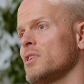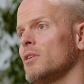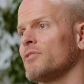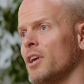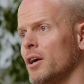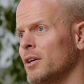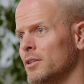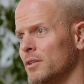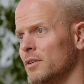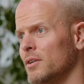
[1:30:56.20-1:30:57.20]
self
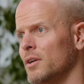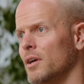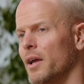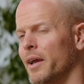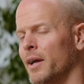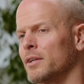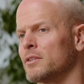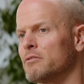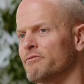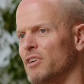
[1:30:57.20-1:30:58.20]
care
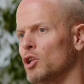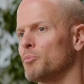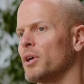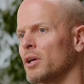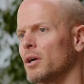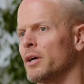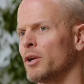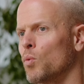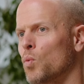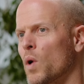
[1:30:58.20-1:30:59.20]
and developing
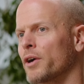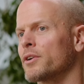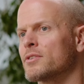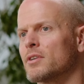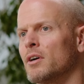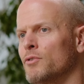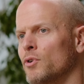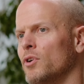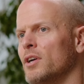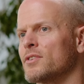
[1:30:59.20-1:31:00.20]
an awareness of
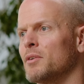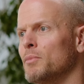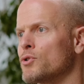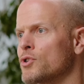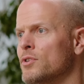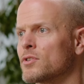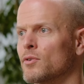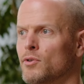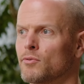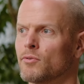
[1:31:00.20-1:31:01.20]
your thoughts and emotions
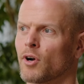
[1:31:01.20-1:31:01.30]
so you